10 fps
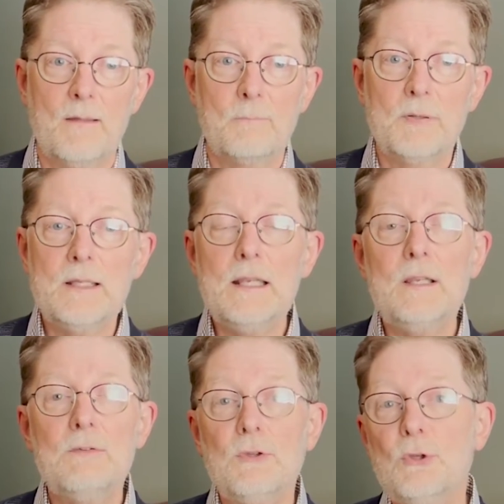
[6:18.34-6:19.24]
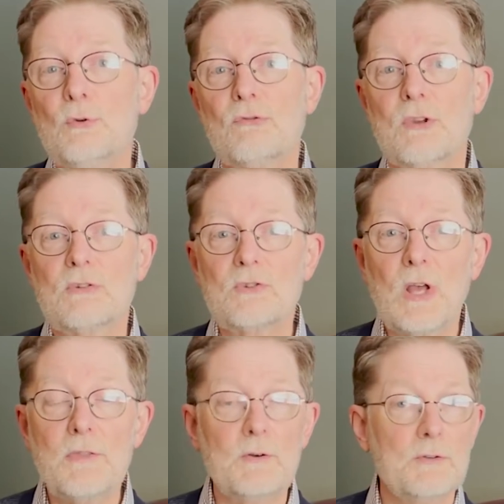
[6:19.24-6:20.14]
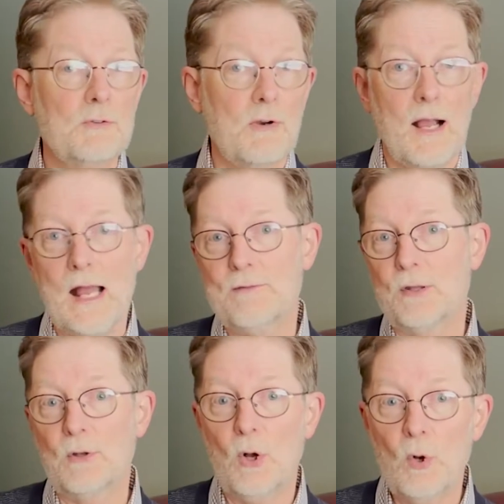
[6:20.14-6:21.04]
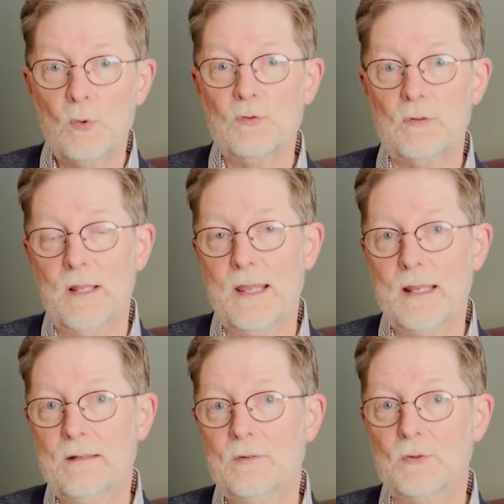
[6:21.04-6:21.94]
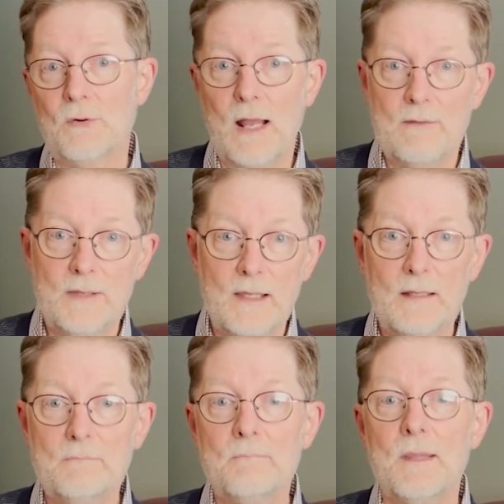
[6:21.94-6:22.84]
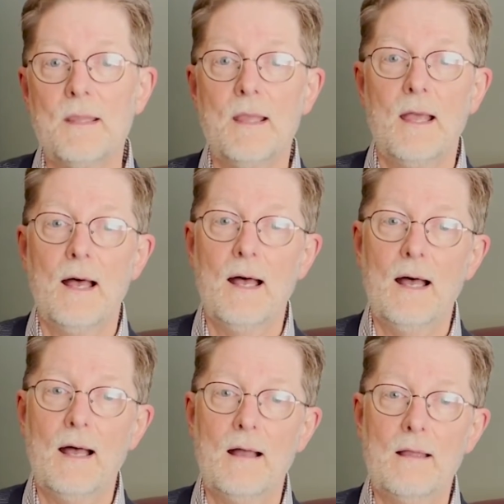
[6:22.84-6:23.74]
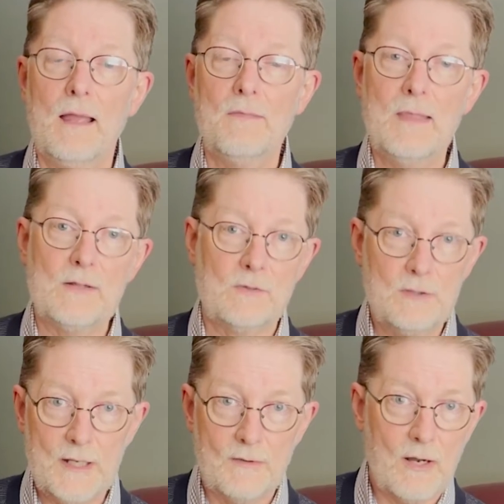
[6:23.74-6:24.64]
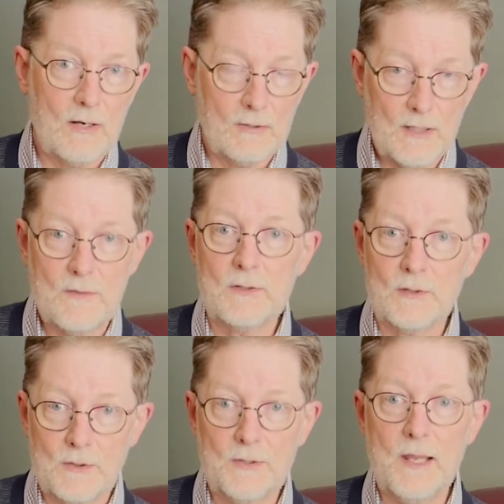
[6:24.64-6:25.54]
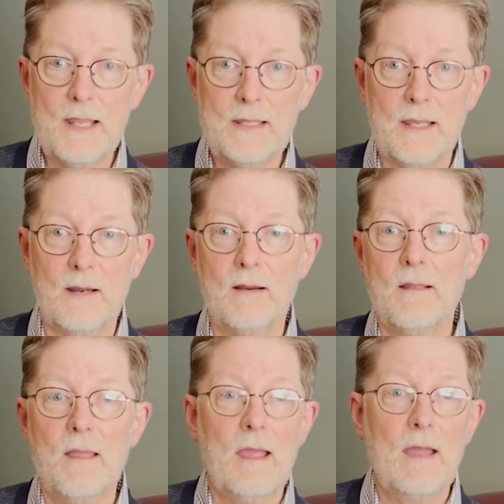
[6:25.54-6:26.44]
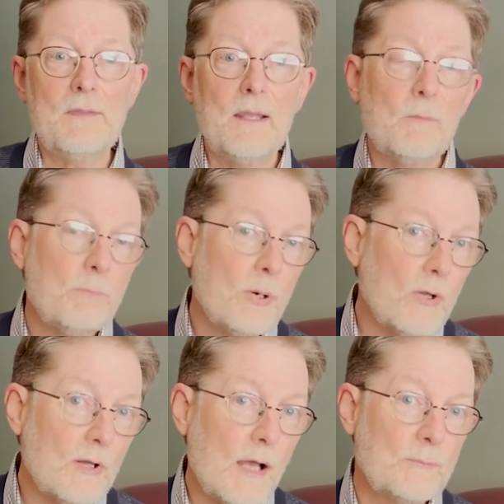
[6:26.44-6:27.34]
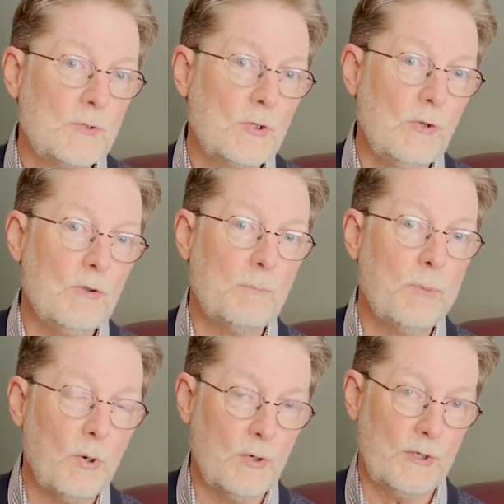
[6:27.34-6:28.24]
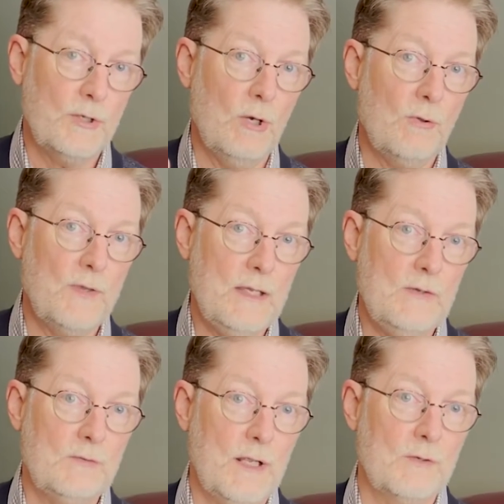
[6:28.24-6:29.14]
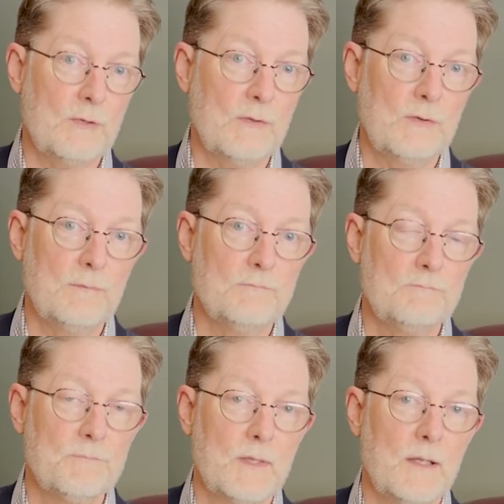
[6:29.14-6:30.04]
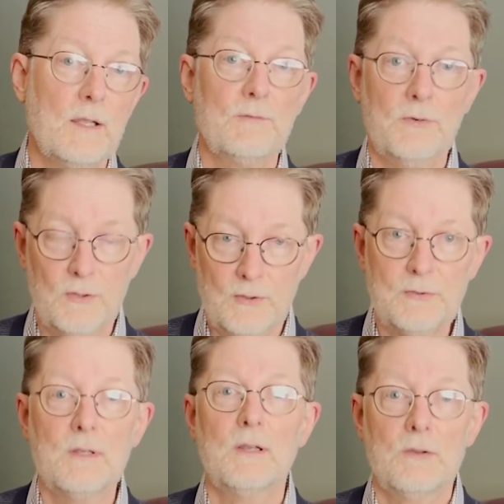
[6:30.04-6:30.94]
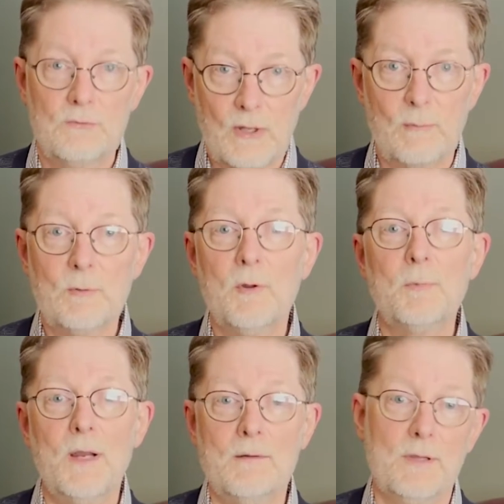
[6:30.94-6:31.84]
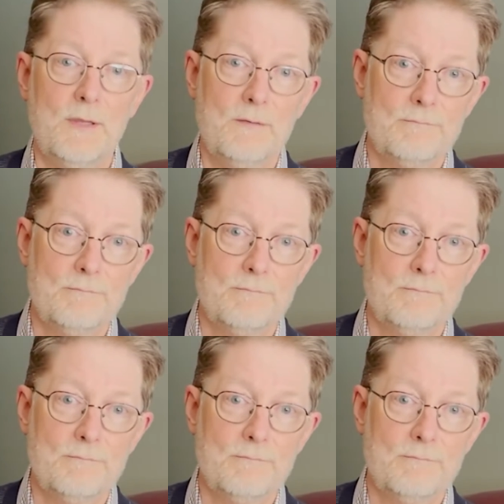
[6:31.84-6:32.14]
Please use the southern drive on Oaks Lane to drive in. And that's near our Love and Learn daycare. And then pull up to the portico at the east entrance. First, someone will pray with you.